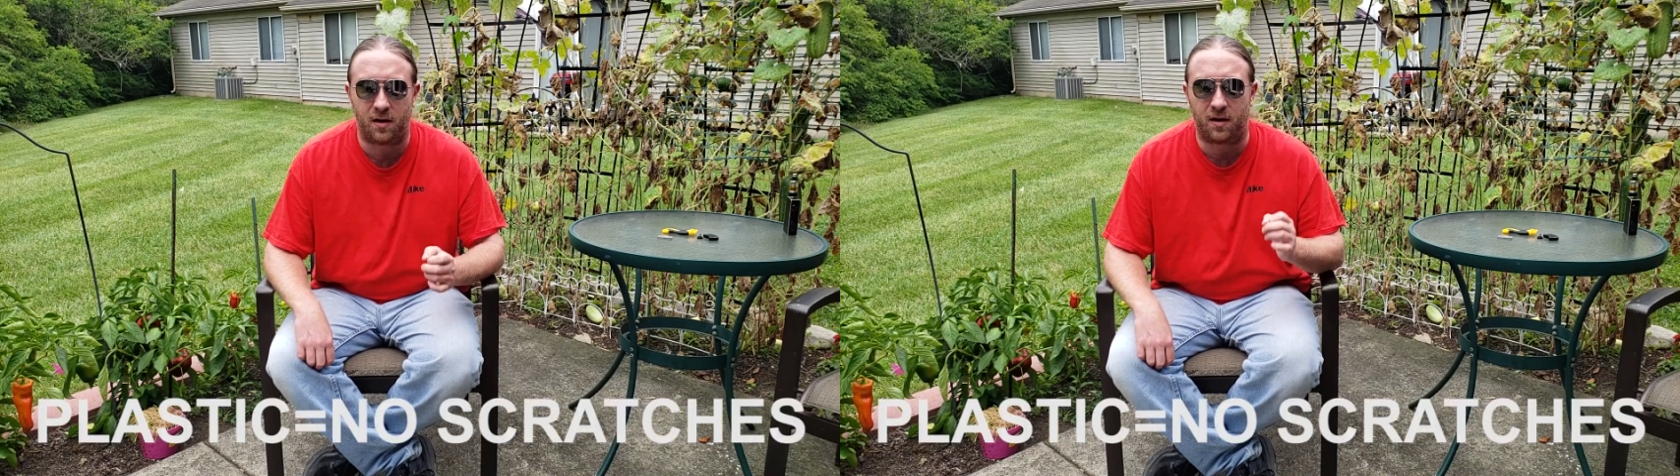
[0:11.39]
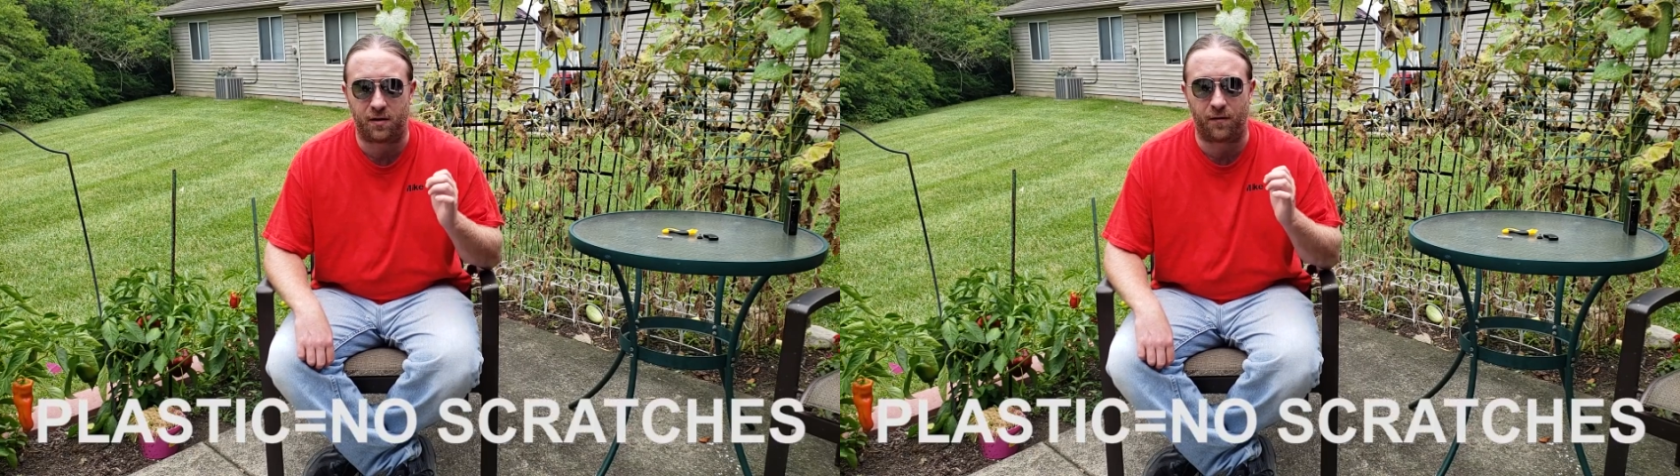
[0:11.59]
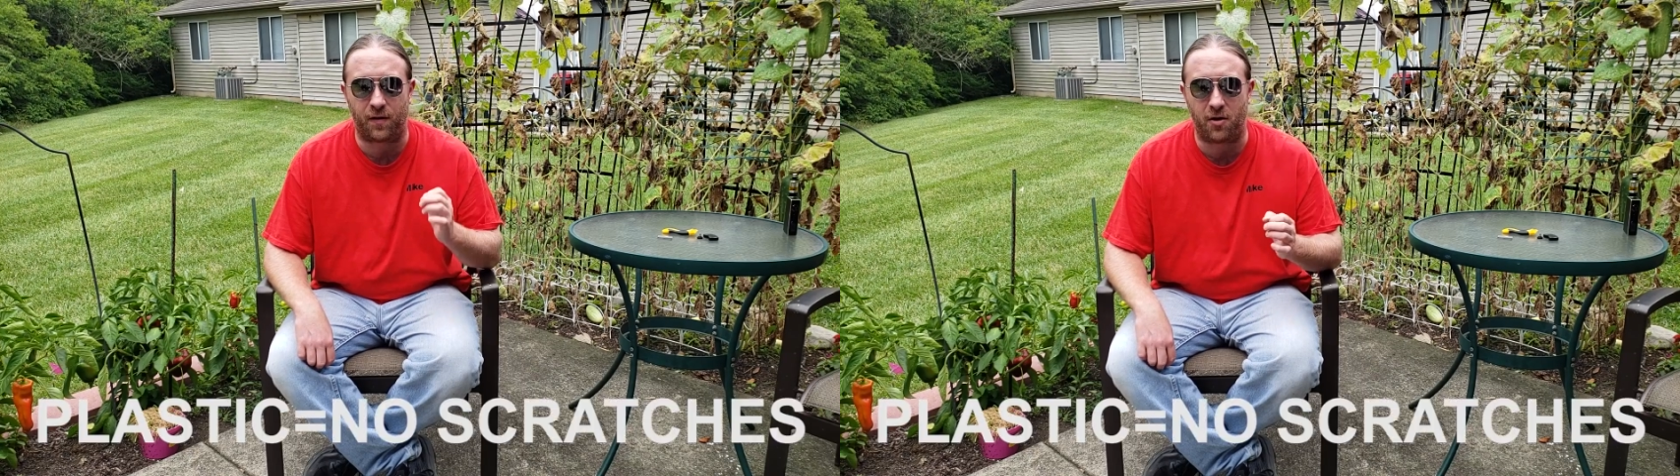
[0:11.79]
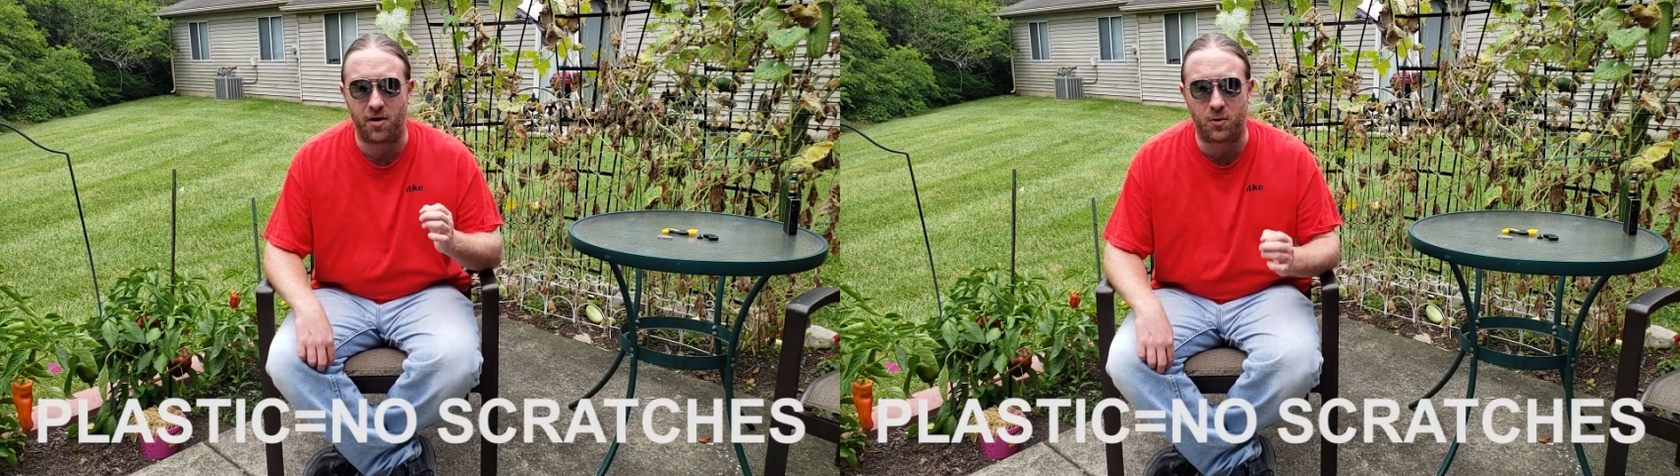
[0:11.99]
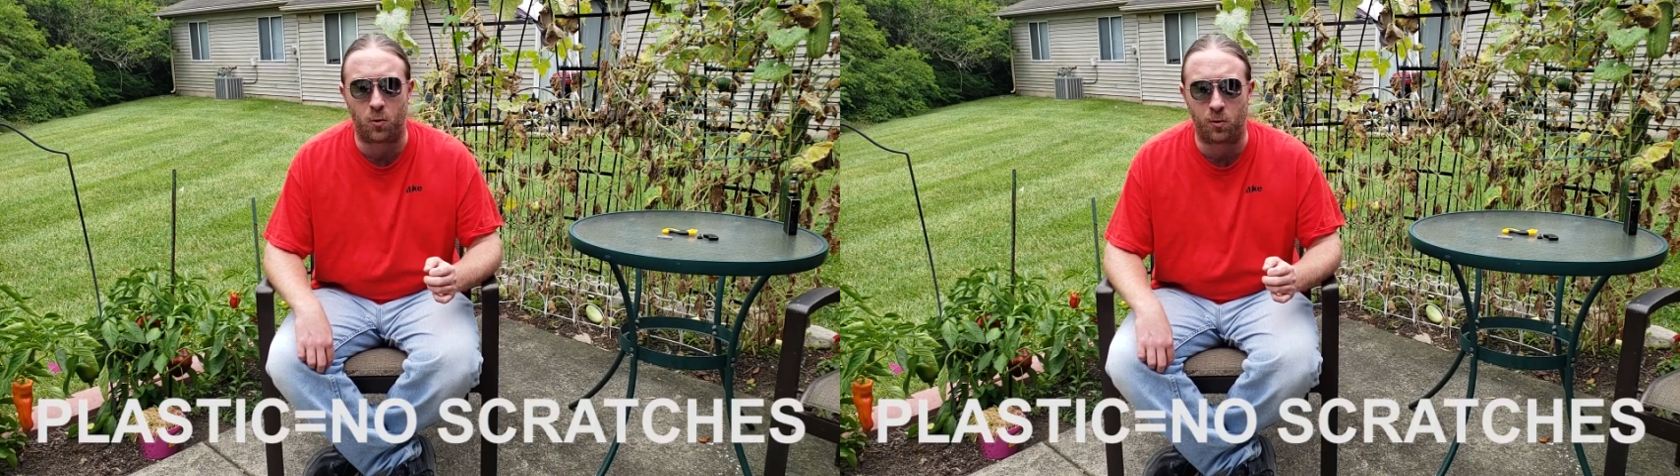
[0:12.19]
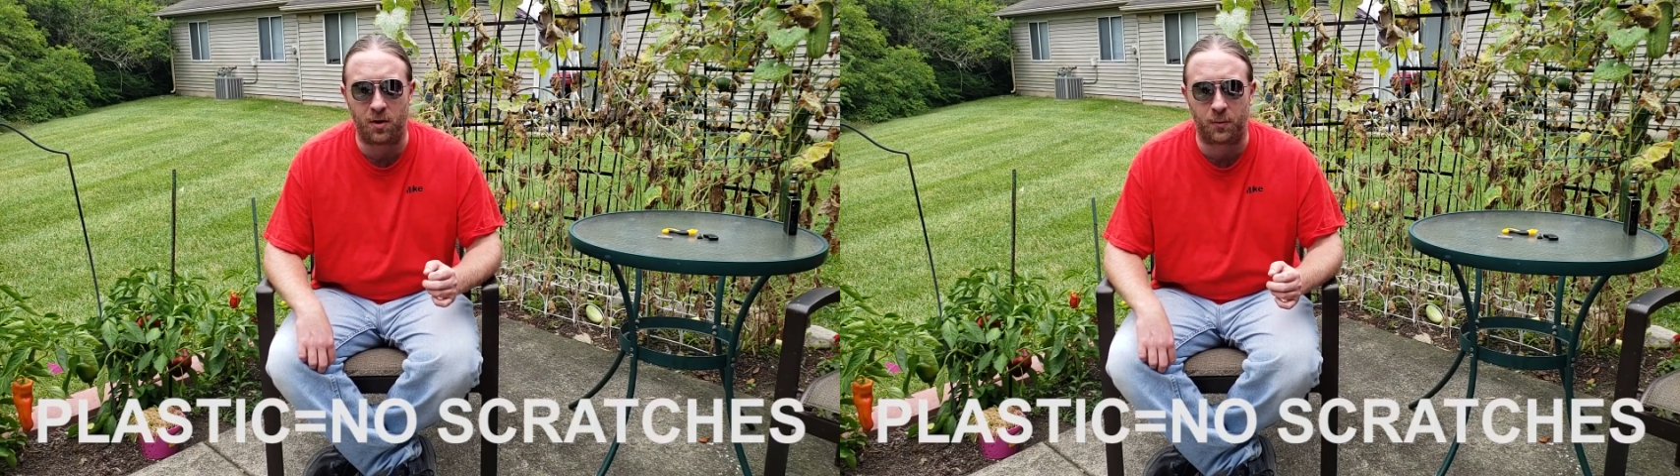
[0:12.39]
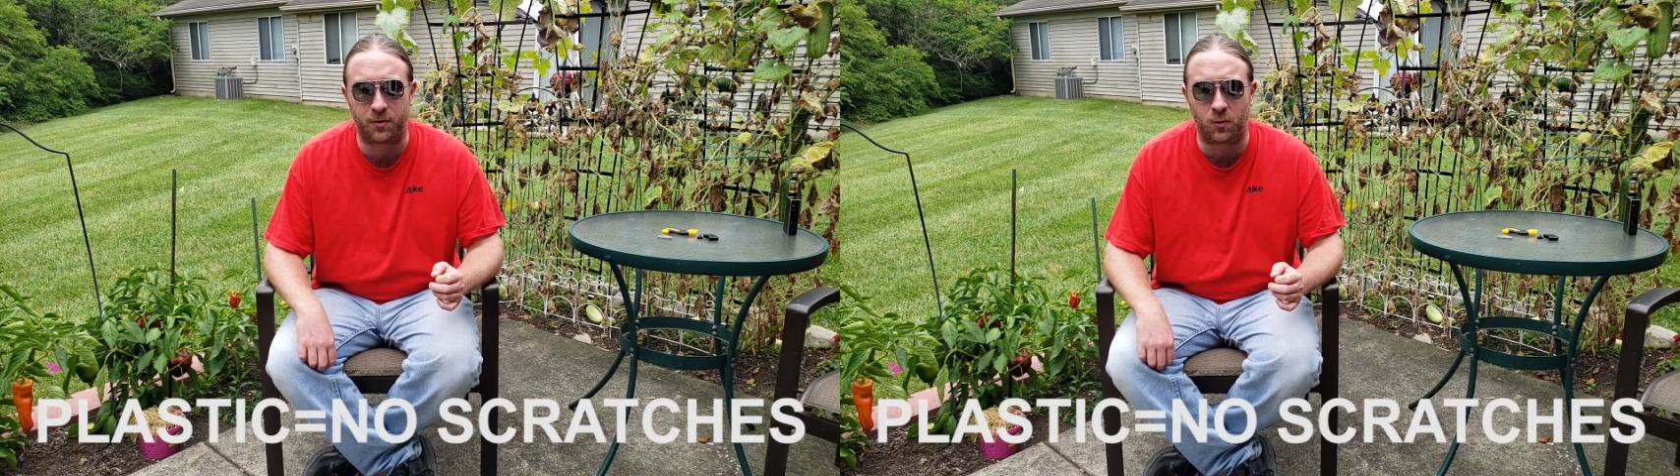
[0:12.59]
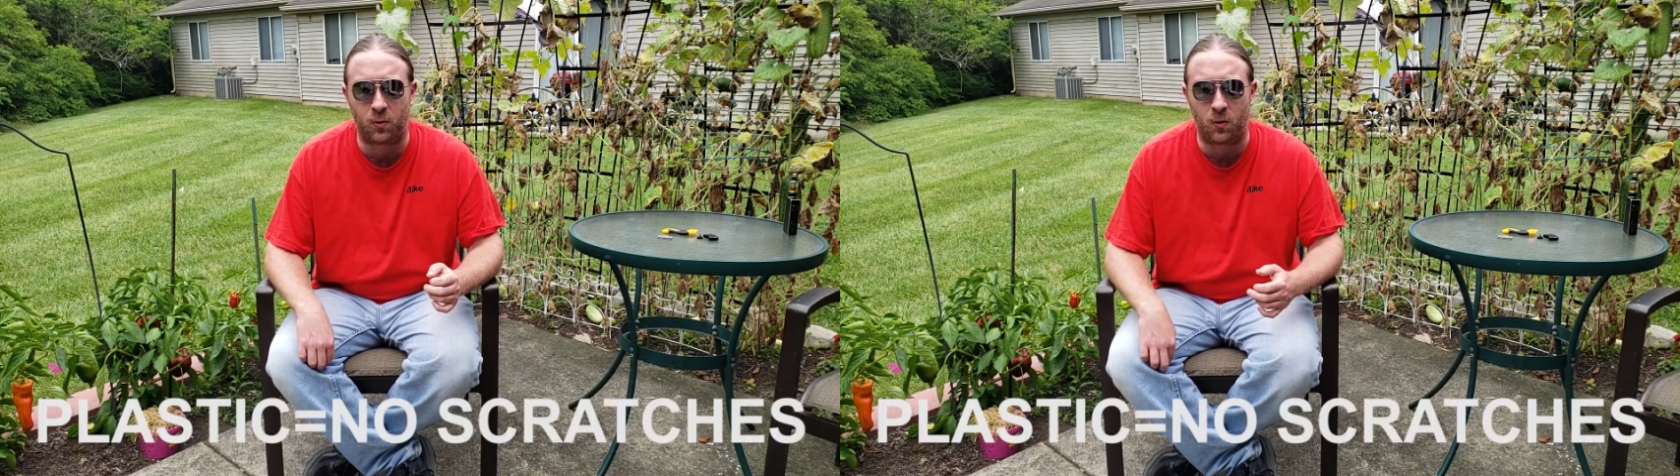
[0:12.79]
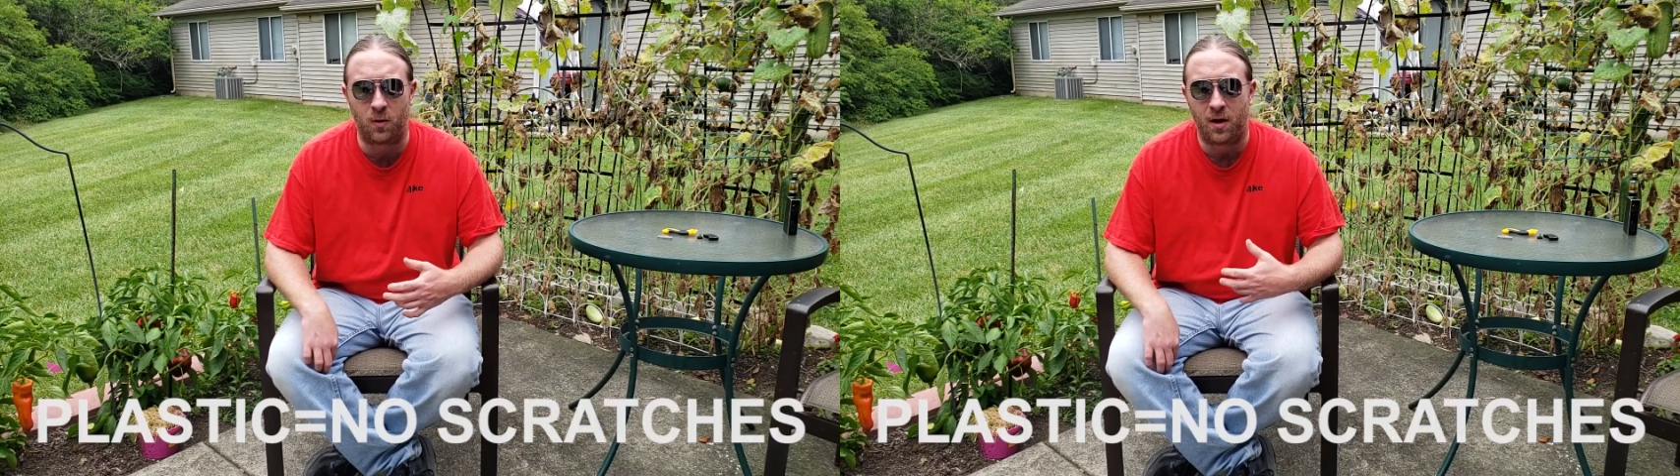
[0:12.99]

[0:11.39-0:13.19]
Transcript: It's a very cool little tool,